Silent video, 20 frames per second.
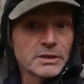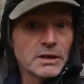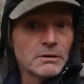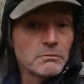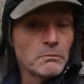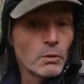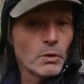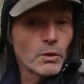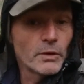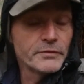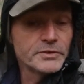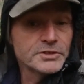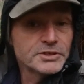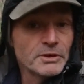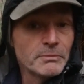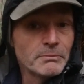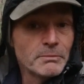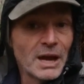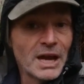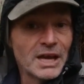and get more of
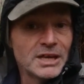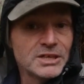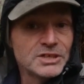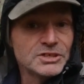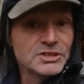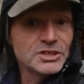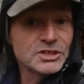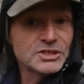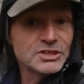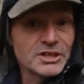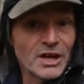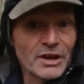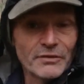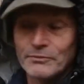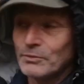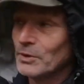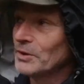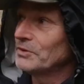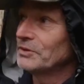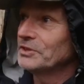this amazing
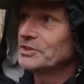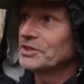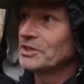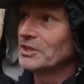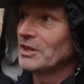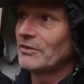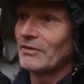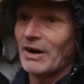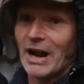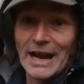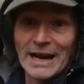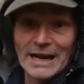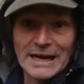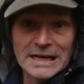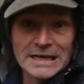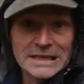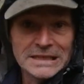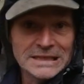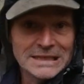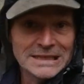stuff, whether it's in the
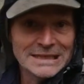rain,